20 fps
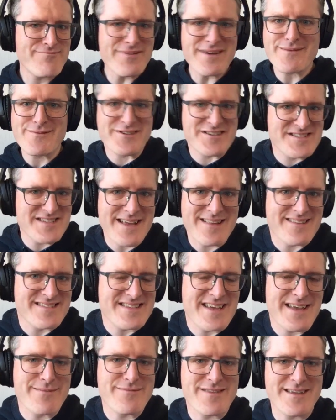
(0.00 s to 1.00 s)
pretty much saying the
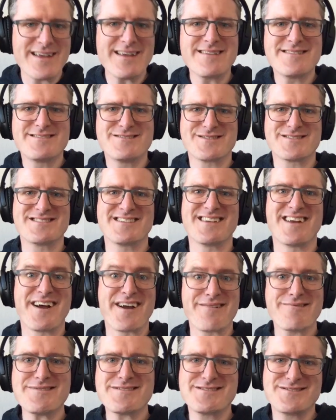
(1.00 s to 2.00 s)
same thing, just in
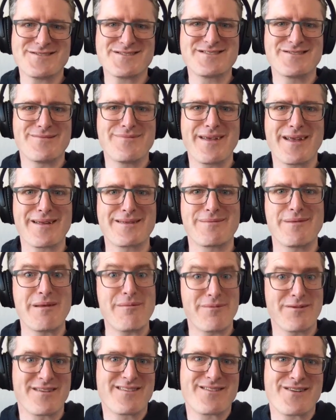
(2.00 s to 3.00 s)
Irish, just to appeal to
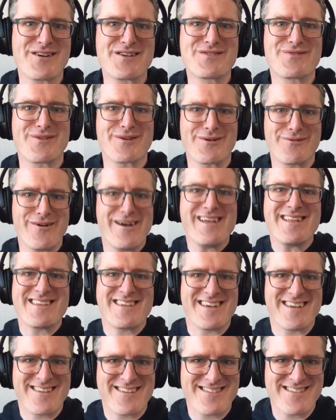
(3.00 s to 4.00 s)
people who search for Gaeilge,
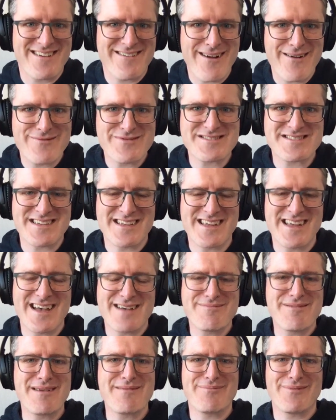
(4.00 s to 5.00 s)
because they're obviously
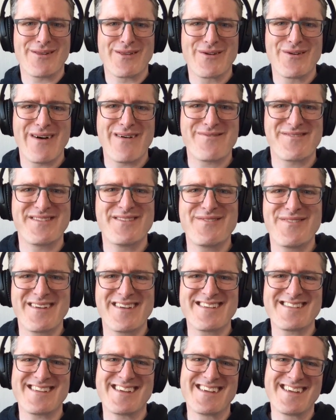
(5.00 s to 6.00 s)
people who have an
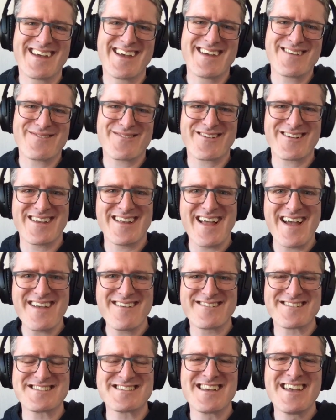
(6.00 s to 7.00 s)
affinity for the
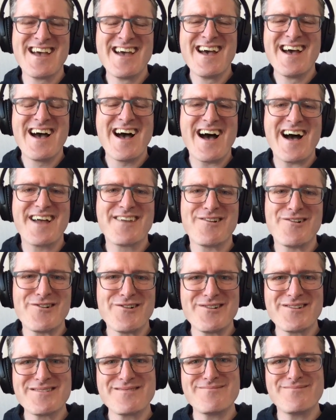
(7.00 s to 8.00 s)
language. And
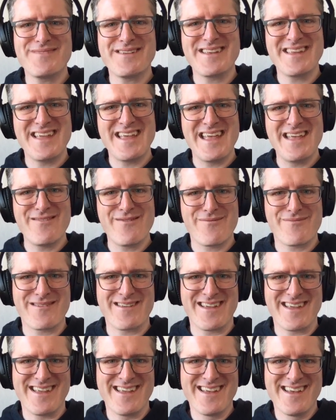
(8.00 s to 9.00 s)

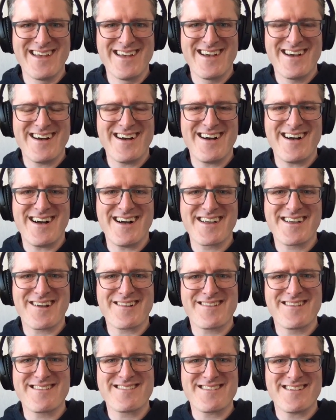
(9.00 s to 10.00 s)
unbelievably, I
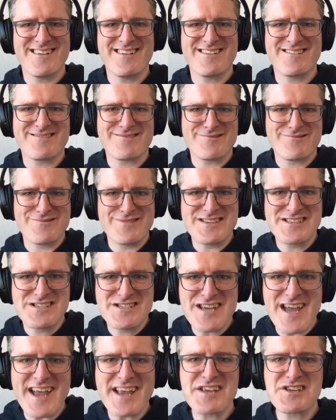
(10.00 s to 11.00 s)
got this
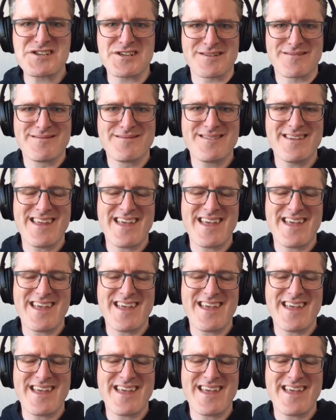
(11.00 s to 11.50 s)
rejection